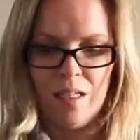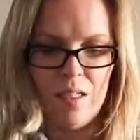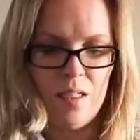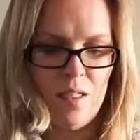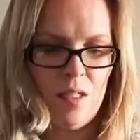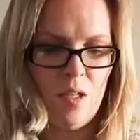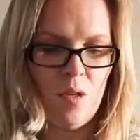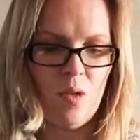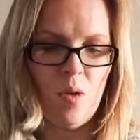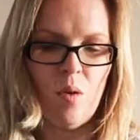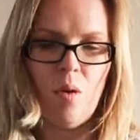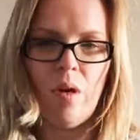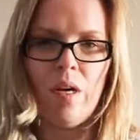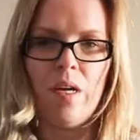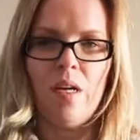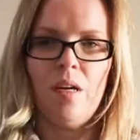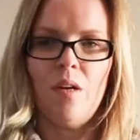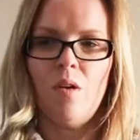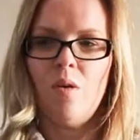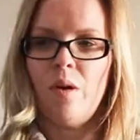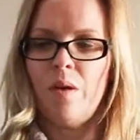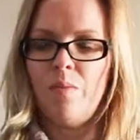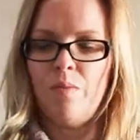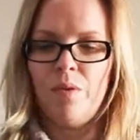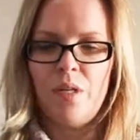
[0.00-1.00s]
So quite
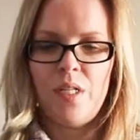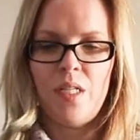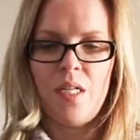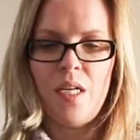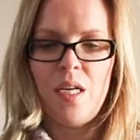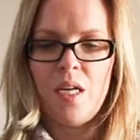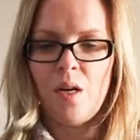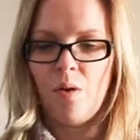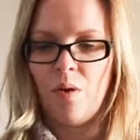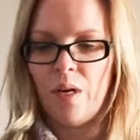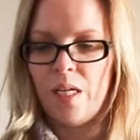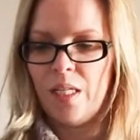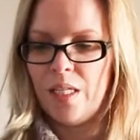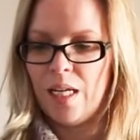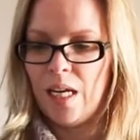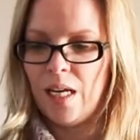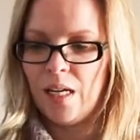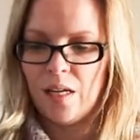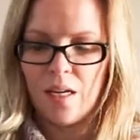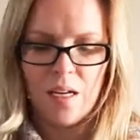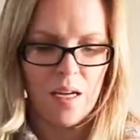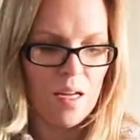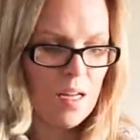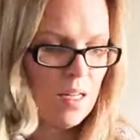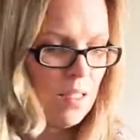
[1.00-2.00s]
pretty, quite
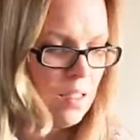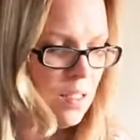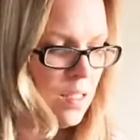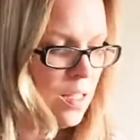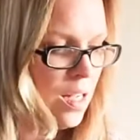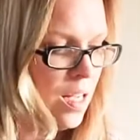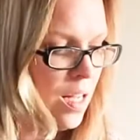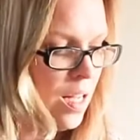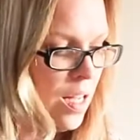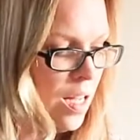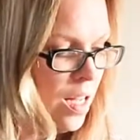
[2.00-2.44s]
delicate.